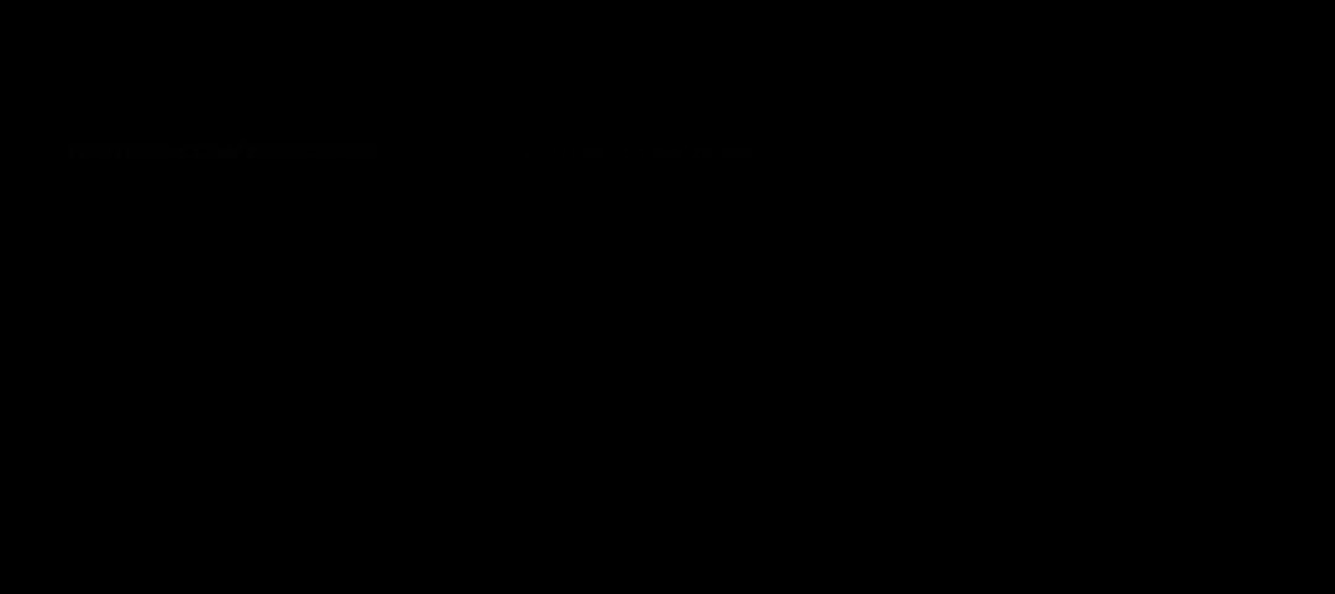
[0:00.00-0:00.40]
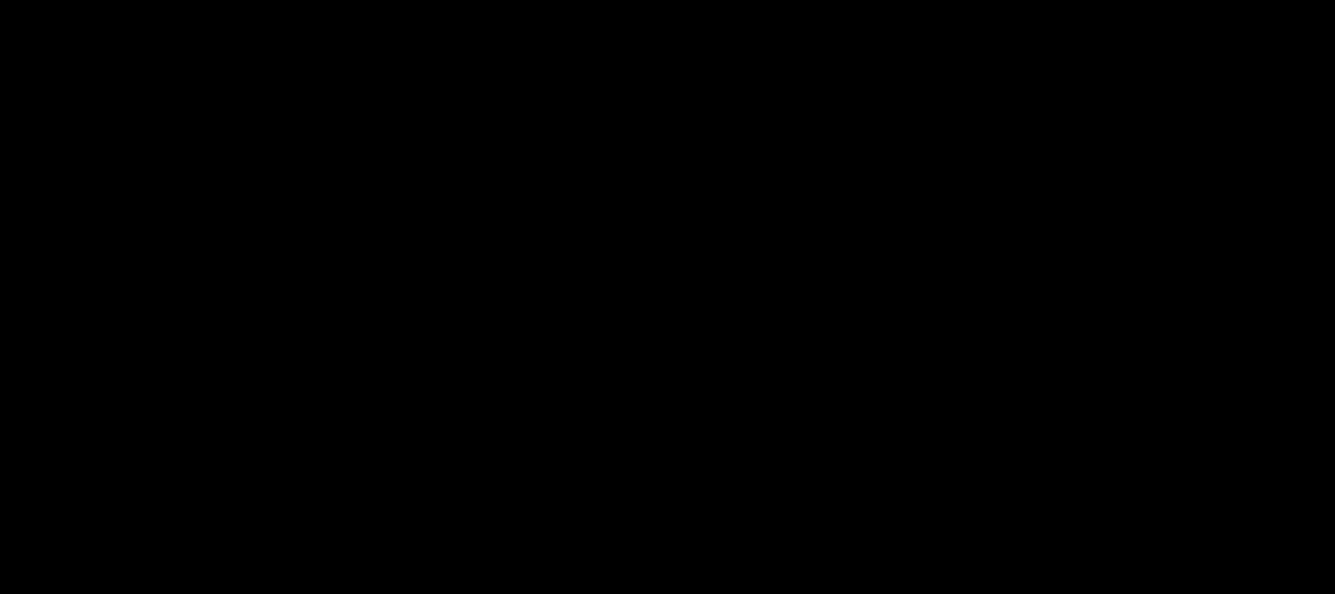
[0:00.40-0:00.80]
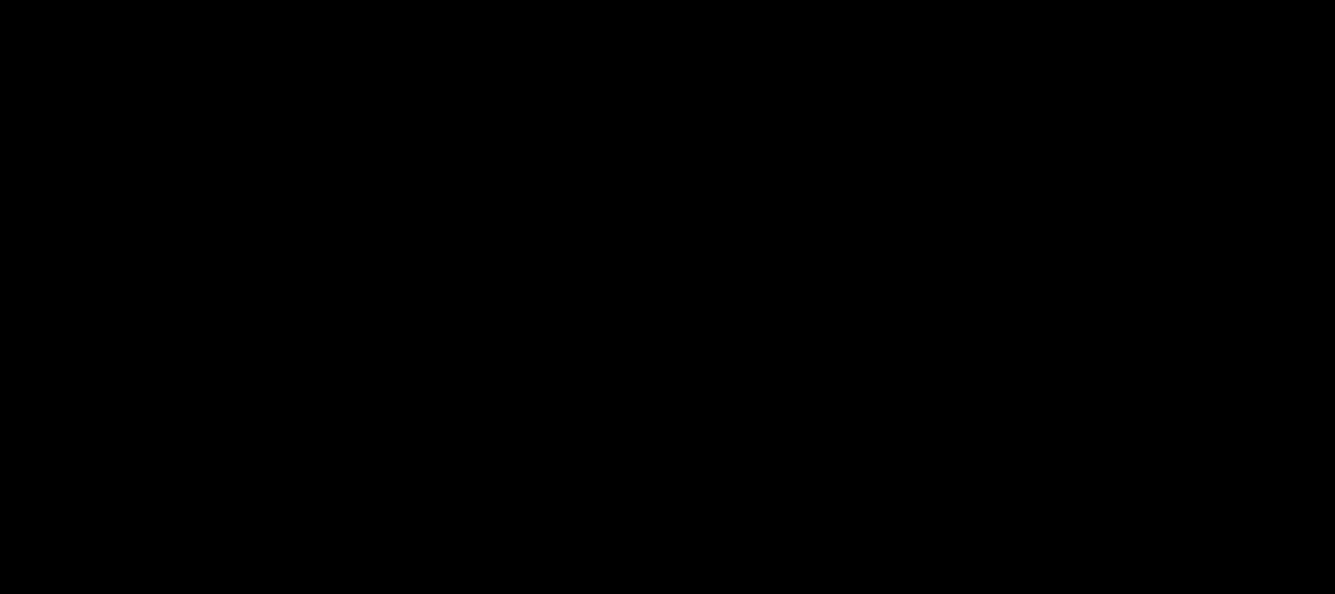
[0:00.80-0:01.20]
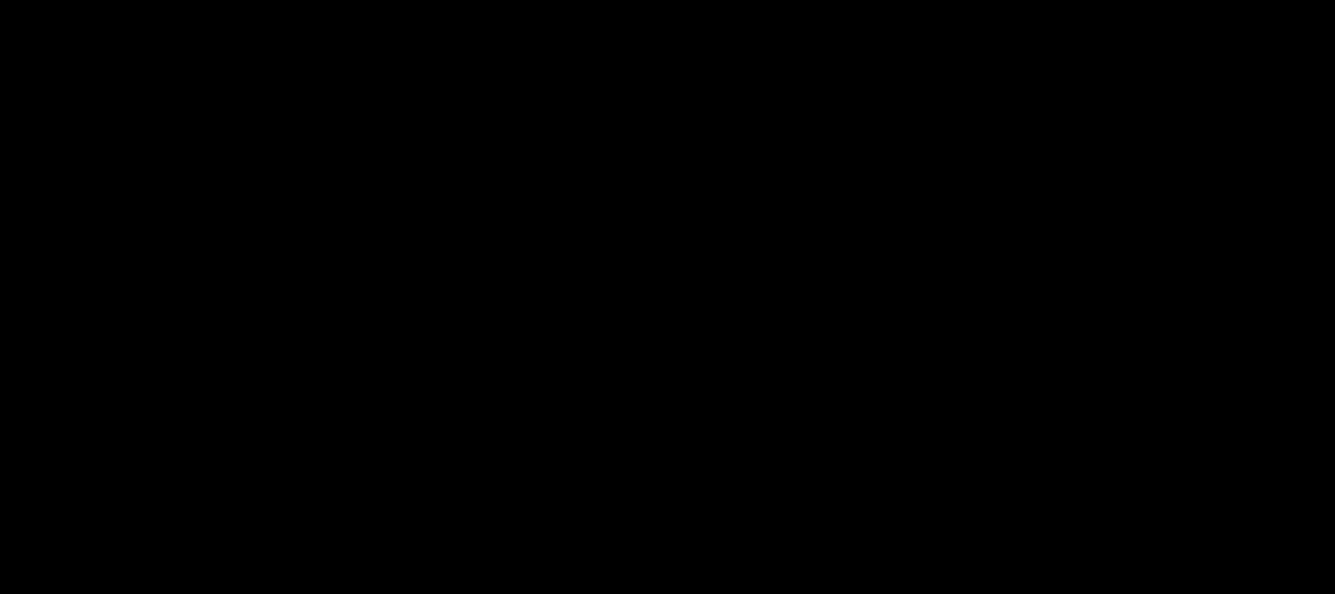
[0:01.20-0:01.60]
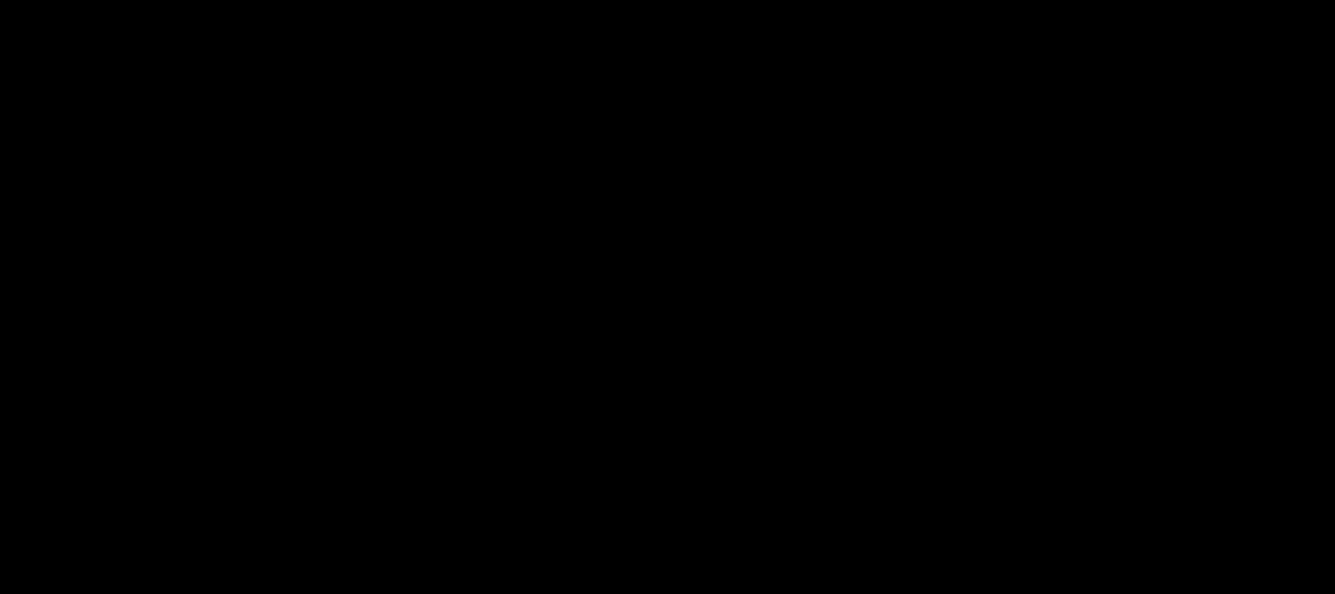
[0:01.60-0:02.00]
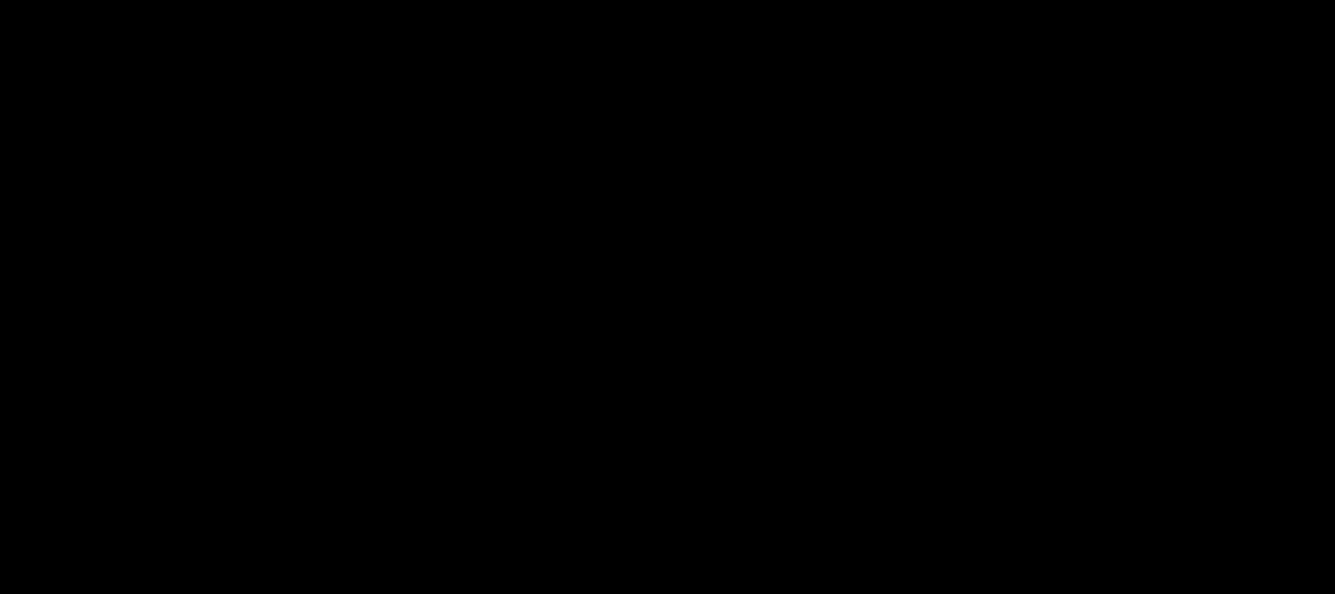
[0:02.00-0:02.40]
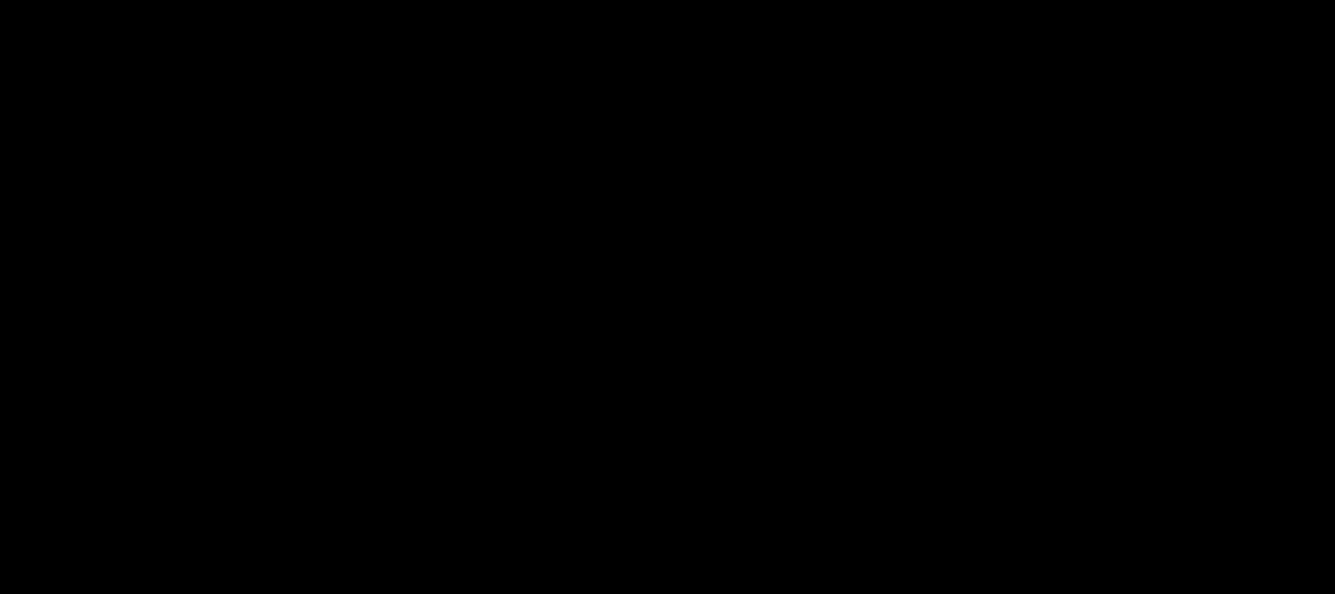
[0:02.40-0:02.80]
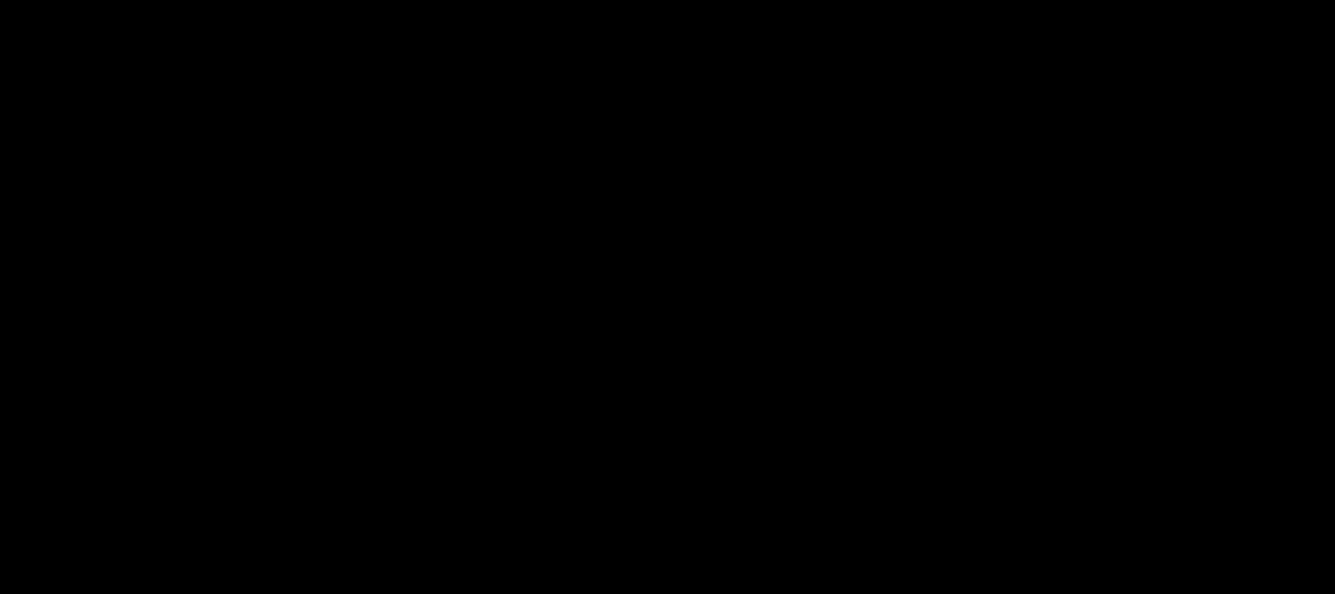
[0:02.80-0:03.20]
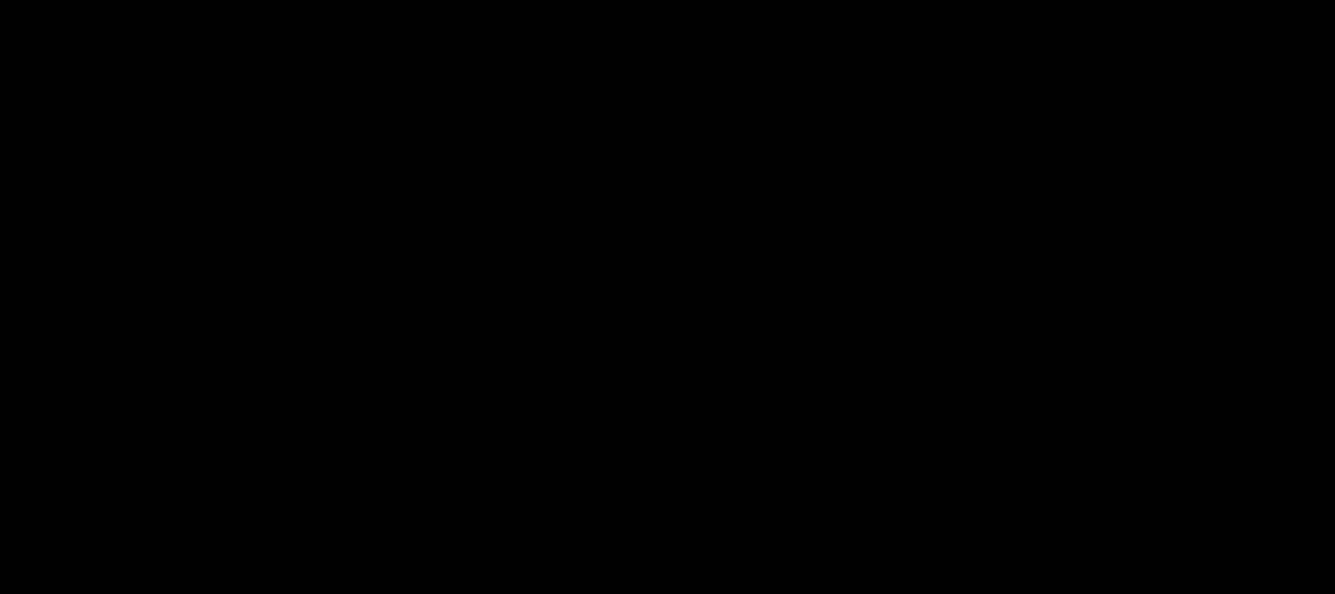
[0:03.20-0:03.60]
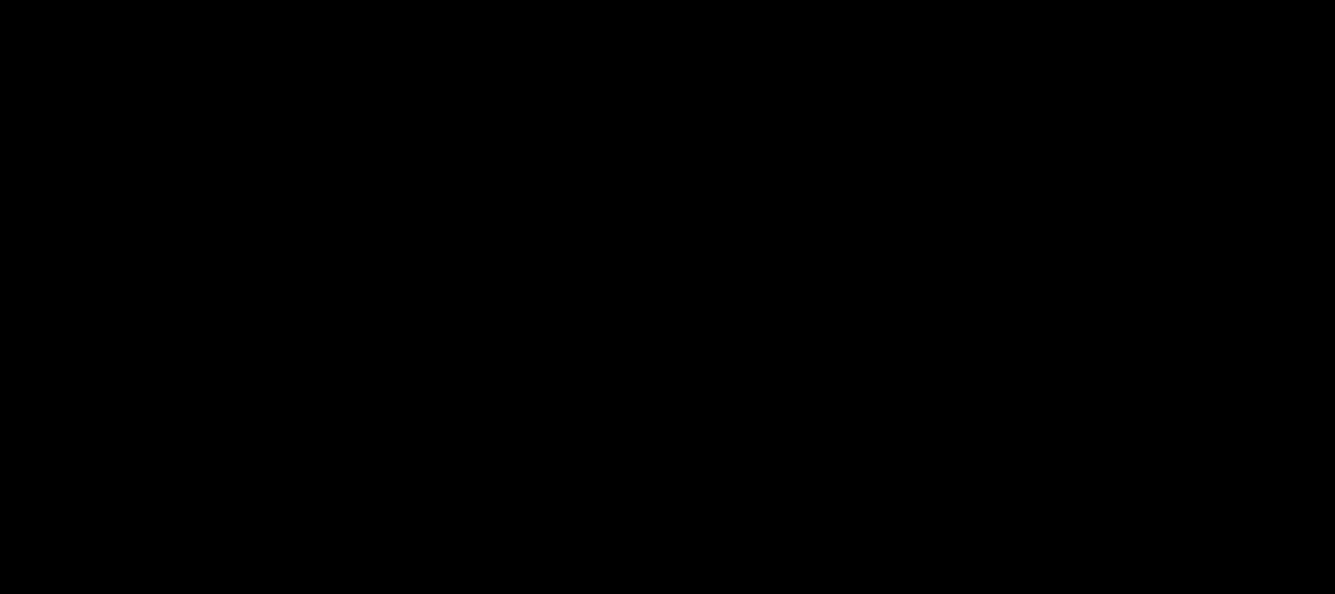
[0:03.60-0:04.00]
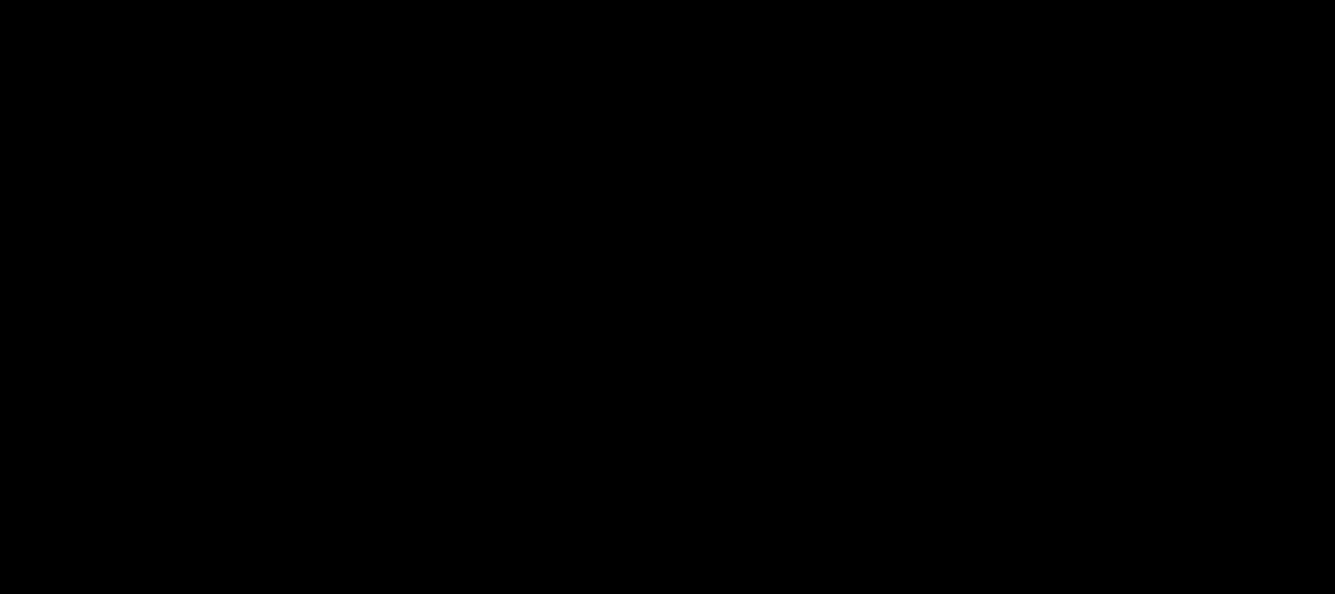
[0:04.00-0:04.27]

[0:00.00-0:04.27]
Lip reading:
Nobody's mouth can be seen.